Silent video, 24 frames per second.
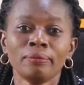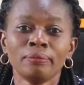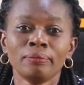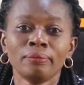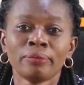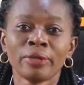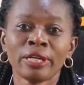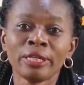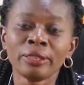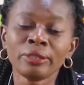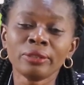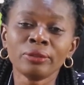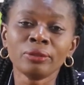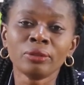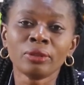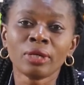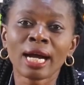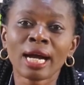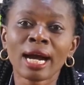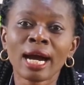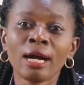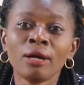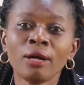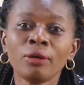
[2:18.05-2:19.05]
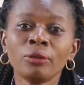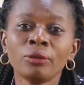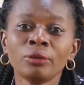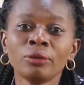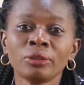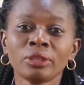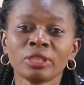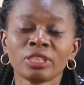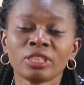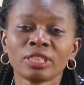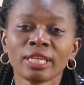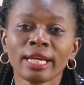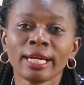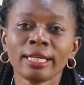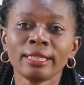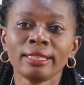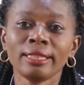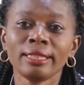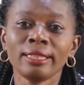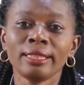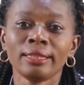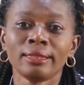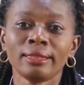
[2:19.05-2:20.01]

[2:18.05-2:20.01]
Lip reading: depending on how old the child